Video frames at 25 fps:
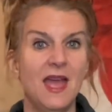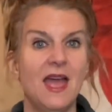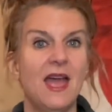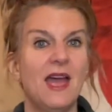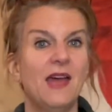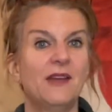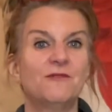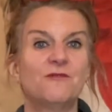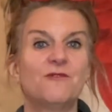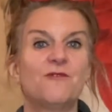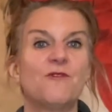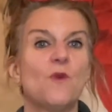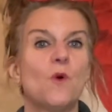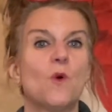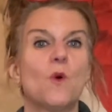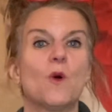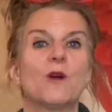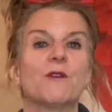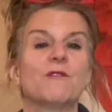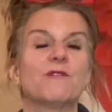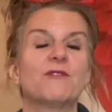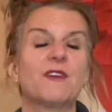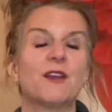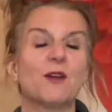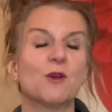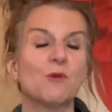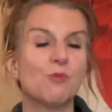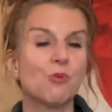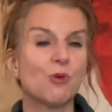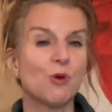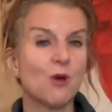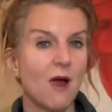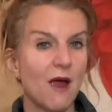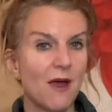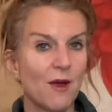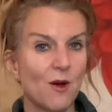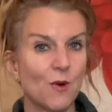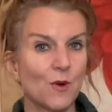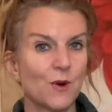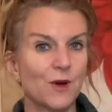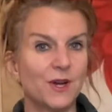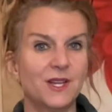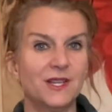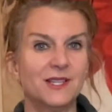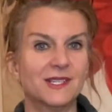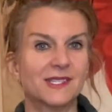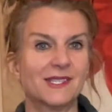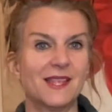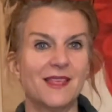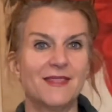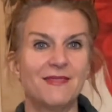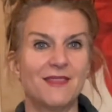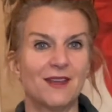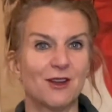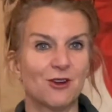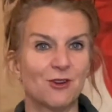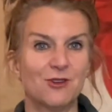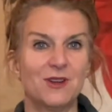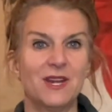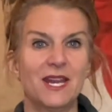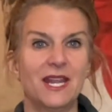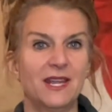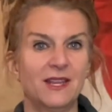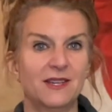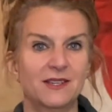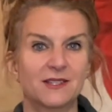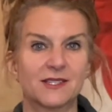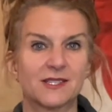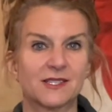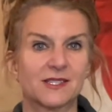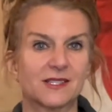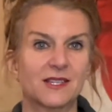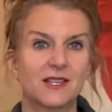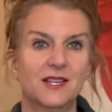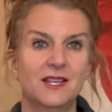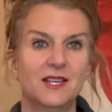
and for their priorities and their needs.